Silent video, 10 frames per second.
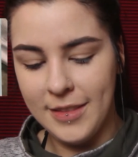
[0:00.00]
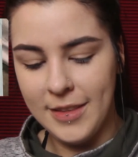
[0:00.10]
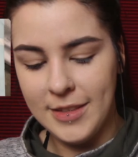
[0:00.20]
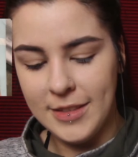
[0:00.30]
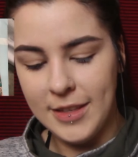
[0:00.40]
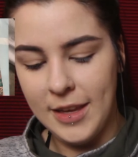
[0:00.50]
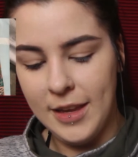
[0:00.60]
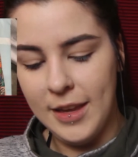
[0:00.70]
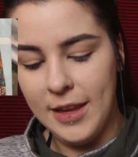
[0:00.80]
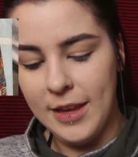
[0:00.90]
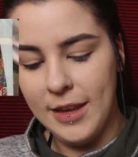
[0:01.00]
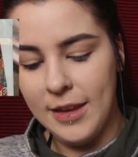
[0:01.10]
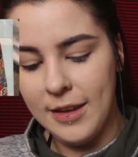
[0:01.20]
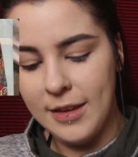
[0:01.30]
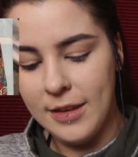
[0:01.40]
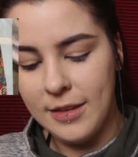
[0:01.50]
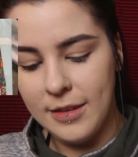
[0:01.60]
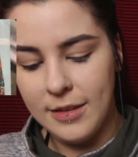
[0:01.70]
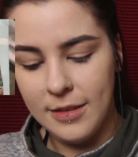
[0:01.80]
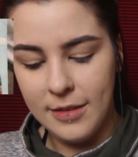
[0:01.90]
This is a
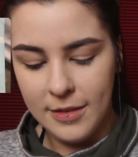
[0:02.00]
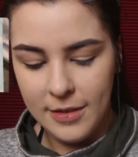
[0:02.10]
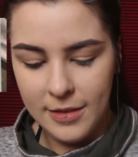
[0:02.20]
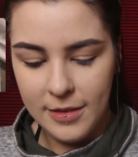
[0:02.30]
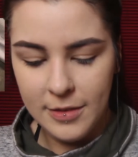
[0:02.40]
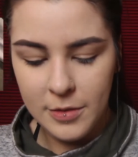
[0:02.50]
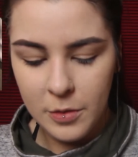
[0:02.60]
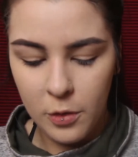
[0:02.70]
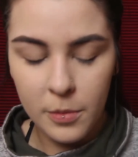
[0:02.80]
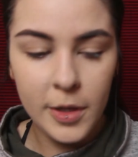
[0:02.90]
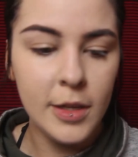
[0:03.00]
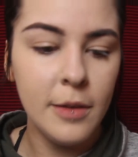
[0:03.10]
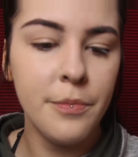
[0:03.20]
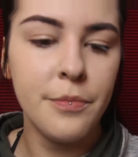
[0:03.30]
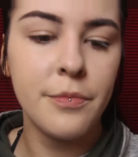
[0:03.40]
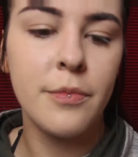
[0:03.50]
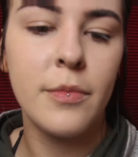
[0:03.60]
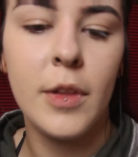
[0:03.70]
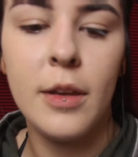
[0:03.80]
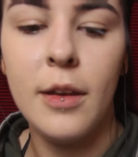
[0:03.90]
horrible idea.
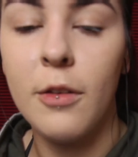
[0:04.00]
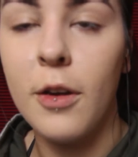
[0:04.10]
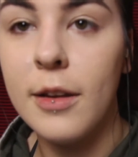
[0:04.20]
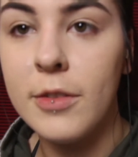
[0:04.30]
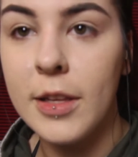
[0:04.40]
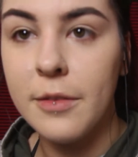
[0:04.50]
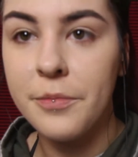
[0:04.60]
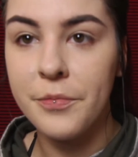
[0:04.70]
I regret everything.